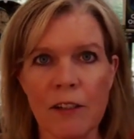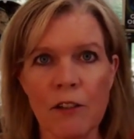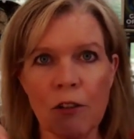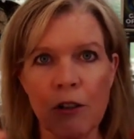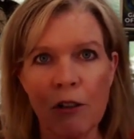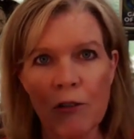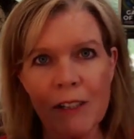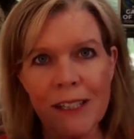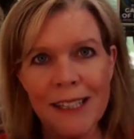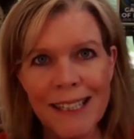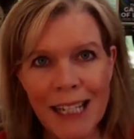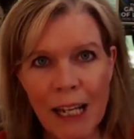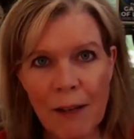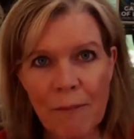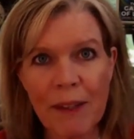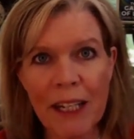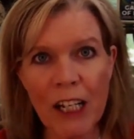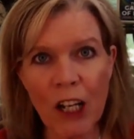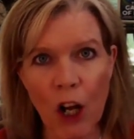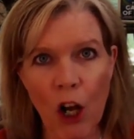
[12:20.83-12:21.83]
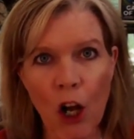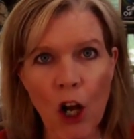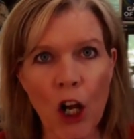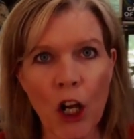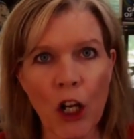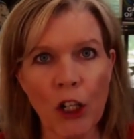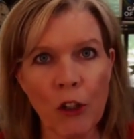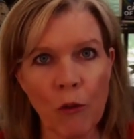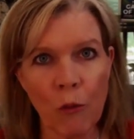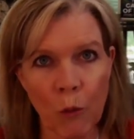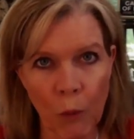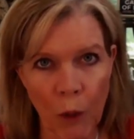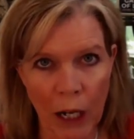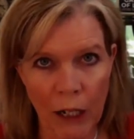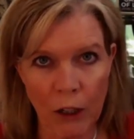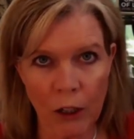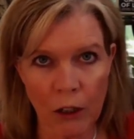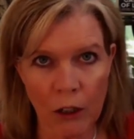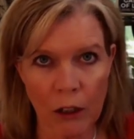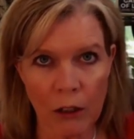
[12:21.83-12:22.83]
So there's something on
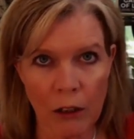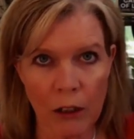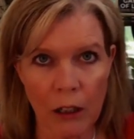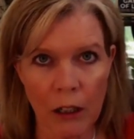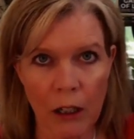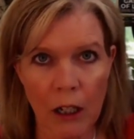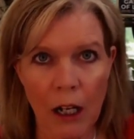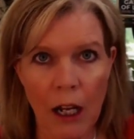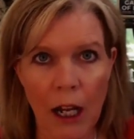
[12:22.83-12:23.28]
record,